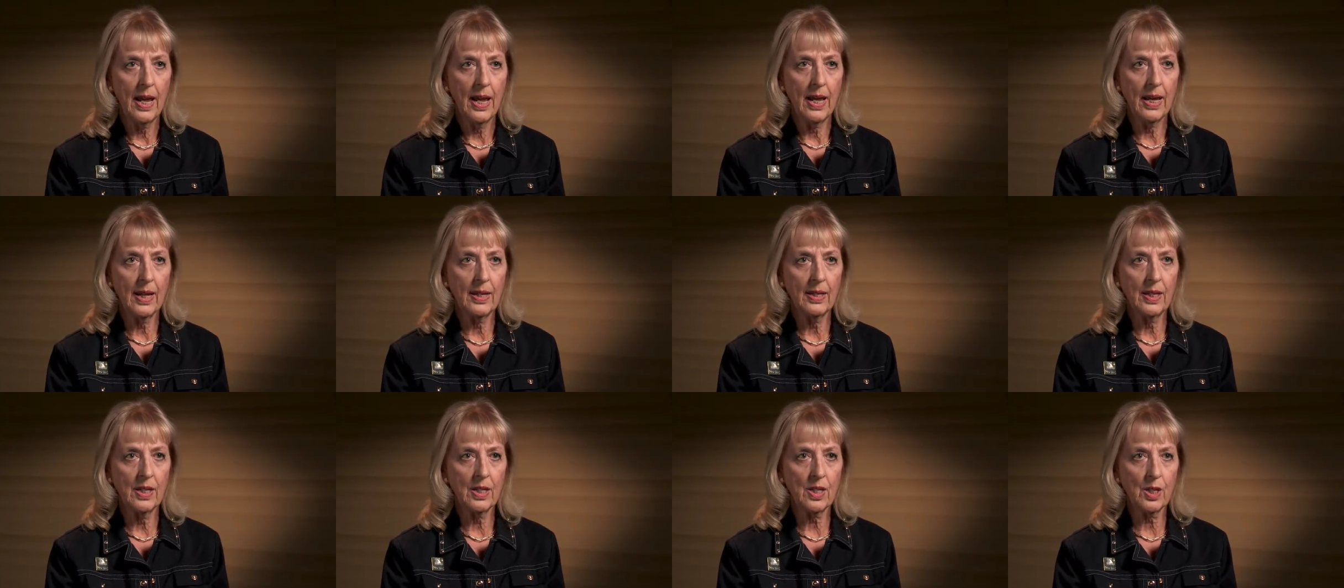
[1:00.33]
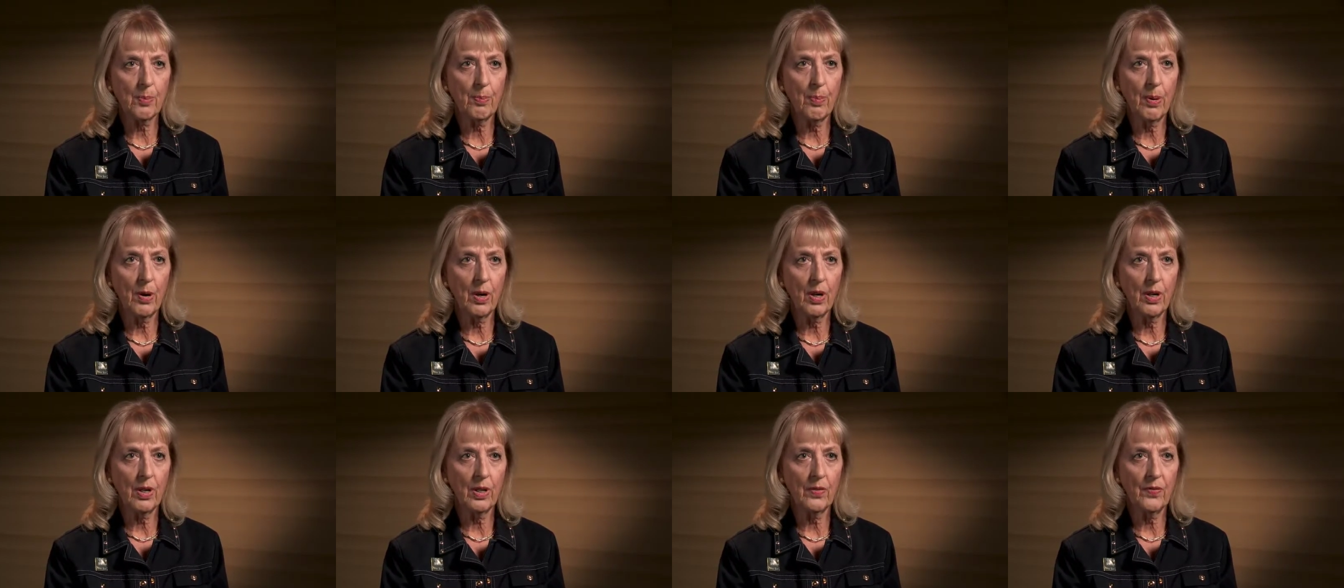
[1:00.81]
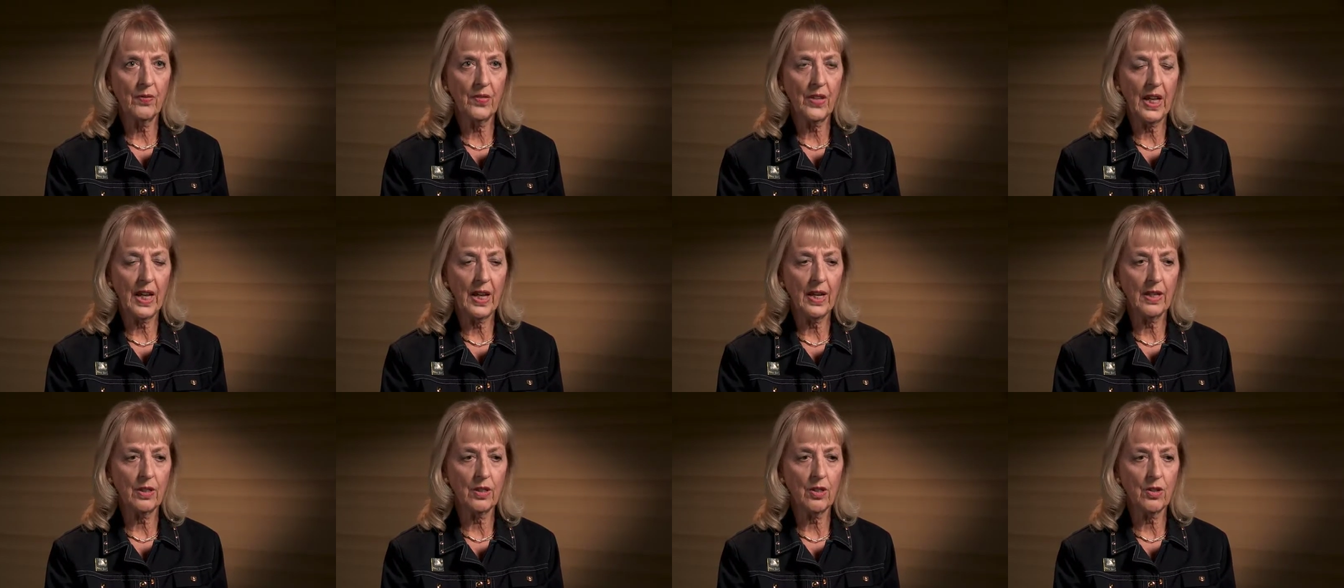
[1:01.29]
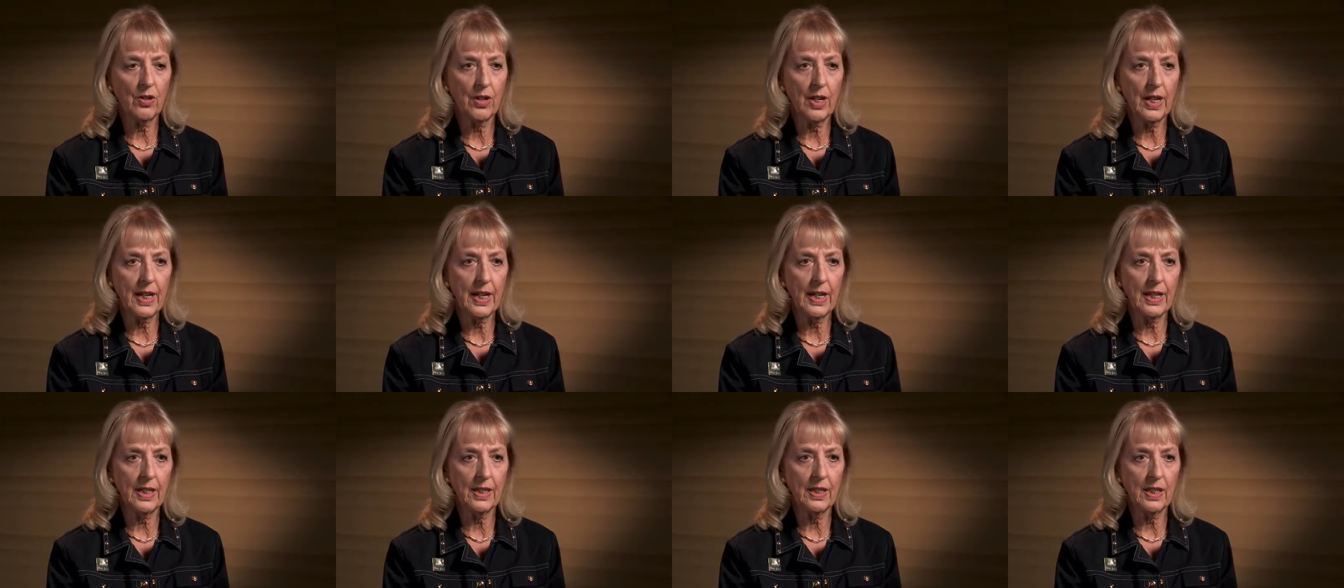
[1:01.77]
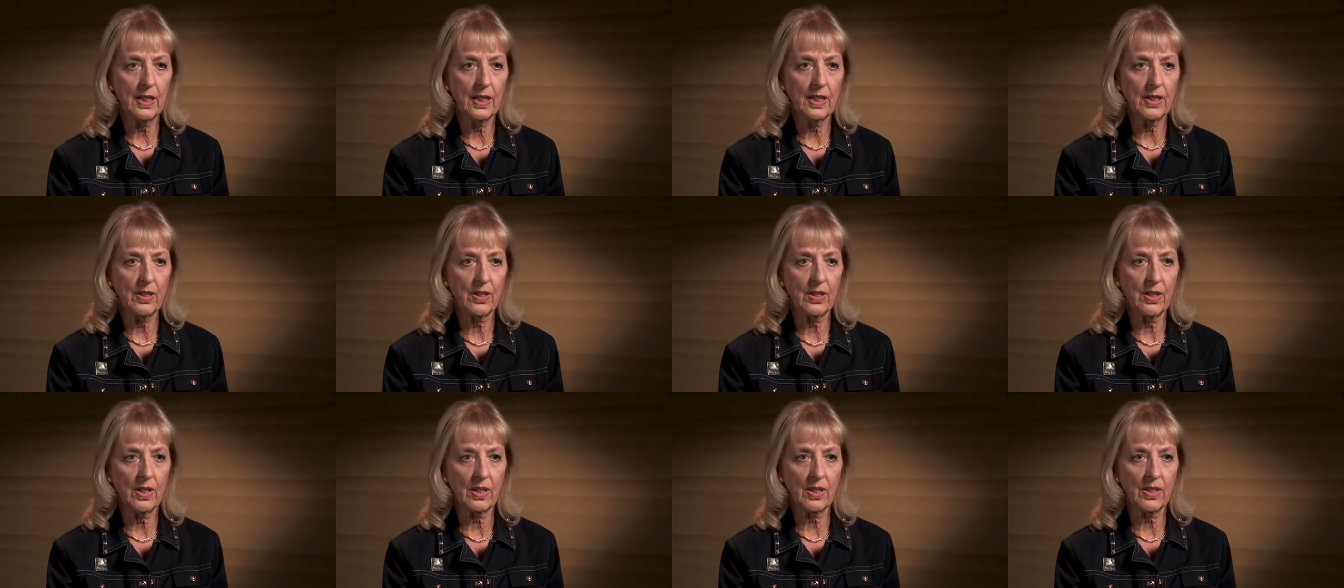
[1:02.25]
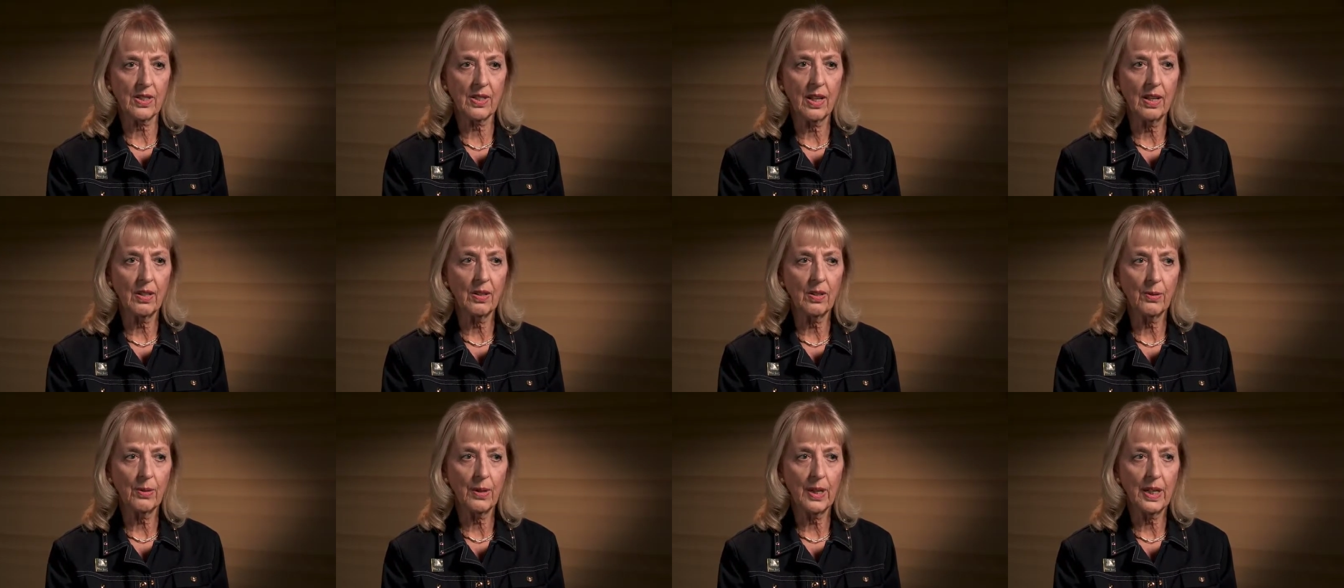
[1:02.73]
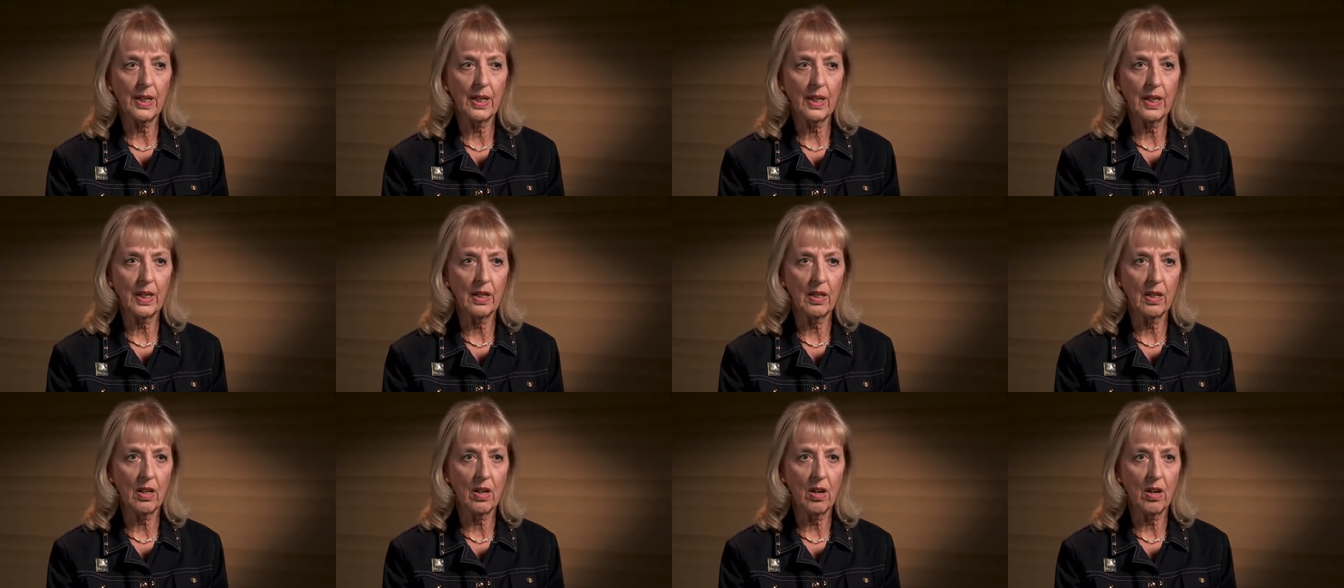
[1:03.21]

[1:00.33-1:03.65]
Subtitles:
And as part of that grant, it's accelerating